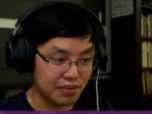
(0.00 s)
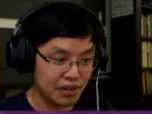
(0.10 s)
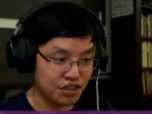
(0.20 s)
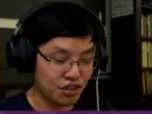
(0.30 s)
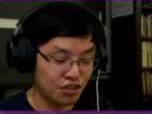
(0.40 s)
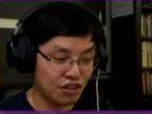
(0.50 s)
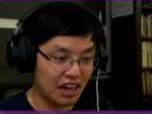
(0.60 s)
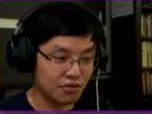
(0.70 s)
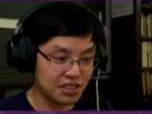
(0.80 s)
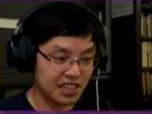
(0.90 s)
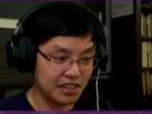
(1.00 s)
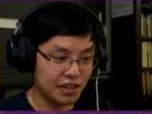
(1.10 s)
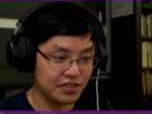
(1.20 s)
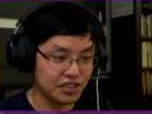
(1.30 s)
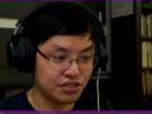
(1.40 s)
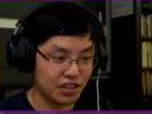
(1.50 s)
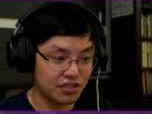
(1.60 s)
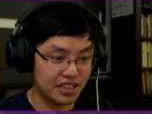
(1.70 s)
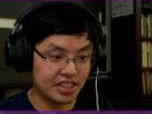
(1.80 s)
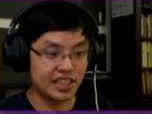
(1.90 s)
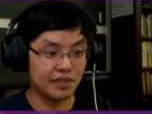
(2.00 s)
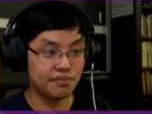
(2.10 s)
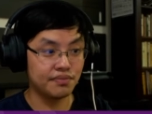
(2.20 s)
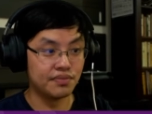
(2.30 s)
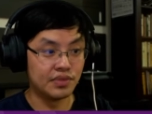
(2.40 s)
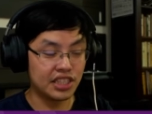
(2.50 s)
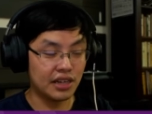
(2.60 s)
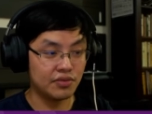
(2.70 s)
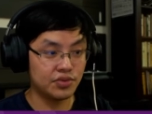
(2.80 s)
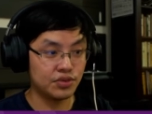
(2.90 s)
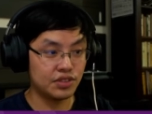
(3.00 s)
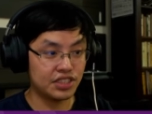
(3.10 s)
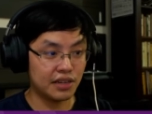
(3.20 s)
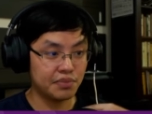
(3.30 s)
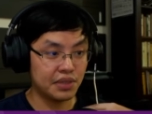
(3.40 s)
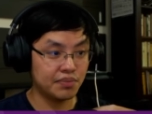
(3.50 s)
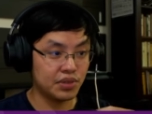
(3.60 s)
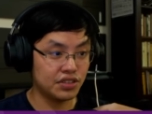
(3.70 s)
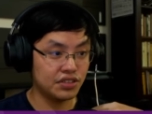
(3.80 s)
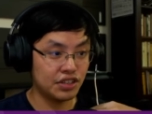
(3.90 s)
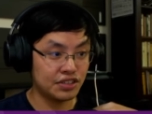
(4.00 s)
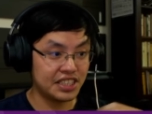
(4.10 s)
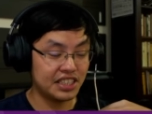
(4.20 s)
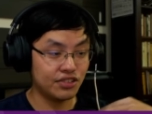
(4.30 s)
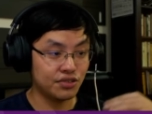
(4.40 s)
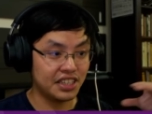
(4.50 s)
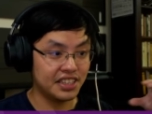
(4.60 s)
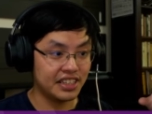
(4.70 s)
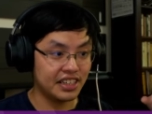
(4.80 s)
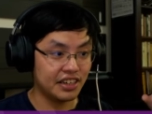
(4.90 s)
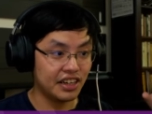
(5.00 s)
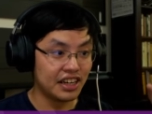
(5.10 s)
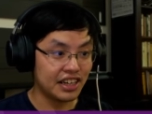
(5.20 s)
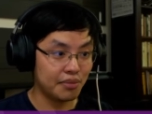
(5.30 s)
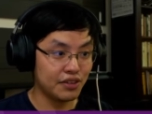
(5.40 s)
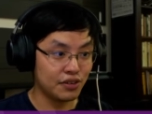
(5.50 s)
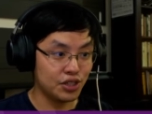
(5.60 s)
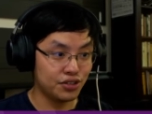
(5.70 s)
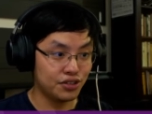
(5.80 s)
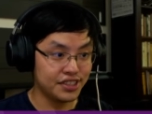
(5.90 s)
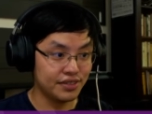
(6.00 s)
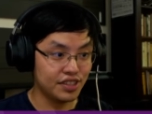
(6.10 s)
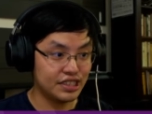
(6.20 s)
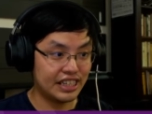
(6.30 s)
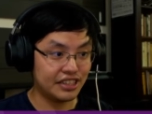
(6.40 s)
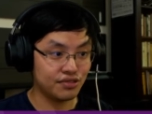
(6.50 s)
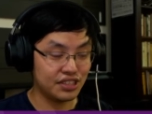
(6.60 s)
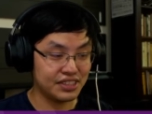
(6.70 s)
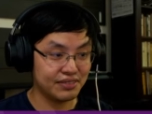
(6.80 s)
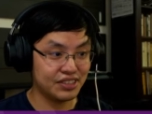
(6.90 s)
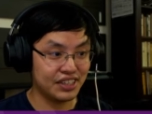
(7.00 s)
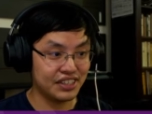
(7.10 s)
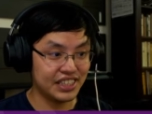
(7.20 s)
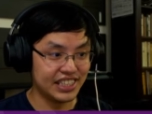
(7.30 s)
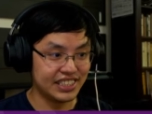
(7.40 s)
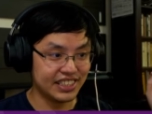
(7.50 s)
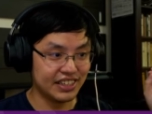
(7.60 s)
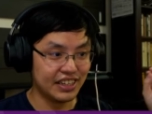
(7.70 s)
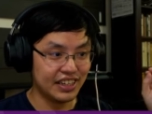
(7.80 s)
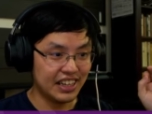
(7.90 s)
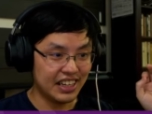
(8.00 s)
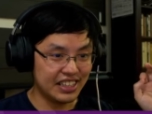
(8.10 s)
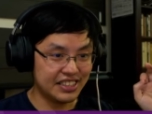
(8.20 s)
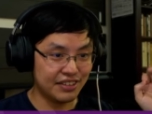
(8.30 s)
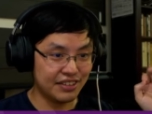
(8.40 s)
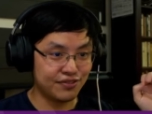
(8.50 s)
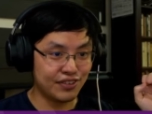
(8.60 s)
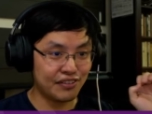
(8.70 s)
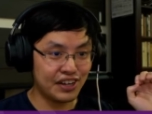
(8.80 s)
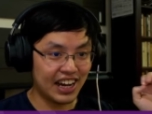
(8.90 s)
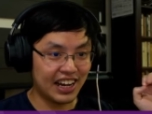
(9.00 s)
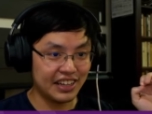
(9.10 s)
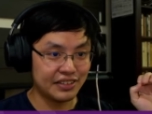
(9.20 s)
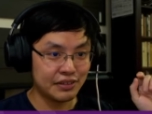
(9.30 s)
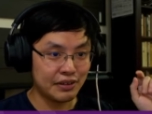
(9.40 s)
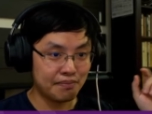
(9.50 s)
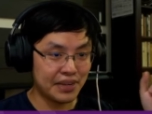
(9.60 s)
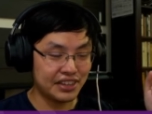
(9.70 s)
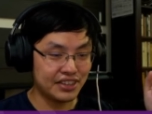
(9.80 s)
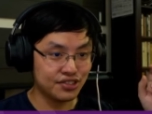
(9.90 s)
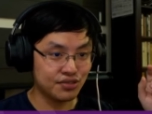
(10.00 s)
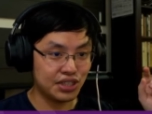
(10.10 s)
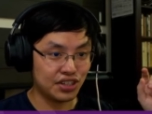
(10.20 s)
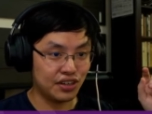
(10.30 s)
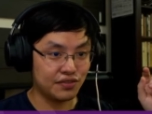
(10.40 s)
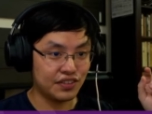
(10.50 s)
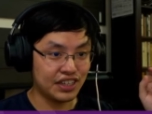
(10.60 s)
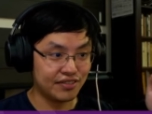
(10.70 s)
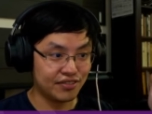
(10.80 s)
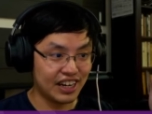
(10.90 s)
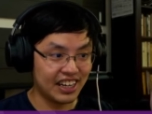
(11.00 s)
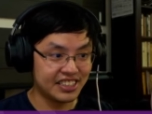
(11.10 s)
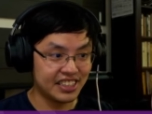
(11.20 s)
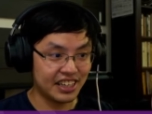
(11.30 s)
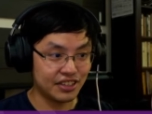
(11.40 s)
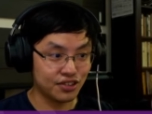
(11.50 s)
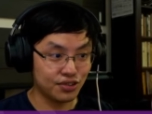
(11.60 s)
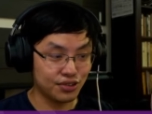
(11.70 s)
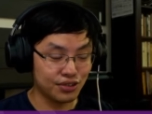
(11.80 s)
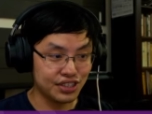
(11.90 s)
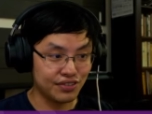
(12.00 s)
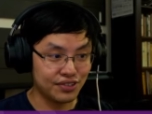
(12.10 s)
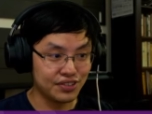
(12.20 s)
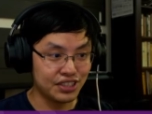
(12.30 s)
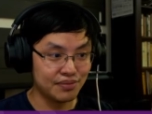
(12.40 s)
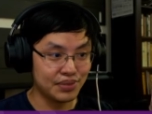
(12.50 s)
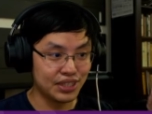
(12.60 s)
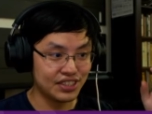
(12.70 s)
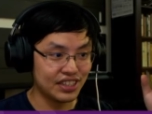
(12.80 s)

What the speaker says: Though I would say one of the struggles that some some people or CTOs in the coming from the non-serverless land to the serverless land is the very hard mental switch of realizing that total cost of ownership, because